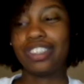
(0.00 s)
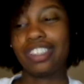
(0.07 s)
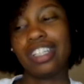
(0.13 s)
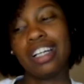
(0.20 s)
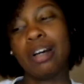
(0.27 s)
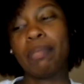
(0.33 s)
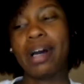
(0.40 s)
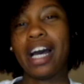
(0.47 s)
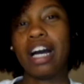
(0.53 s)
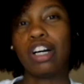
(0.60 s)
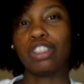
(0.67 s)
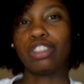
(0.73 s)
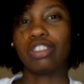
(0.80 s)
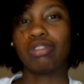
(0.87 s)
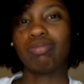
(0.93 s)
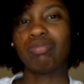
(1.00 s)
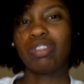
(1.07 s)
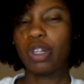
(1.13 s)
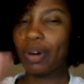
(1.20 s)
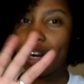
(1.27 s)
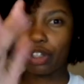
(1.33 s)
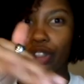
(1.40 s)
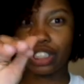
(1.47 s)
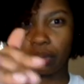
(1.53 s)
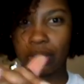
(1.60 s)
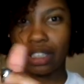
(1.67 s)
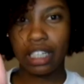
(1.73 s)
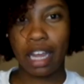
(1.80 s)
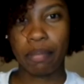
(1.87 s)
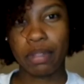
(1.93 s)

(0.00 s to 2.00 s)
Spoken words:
about around Christmas time.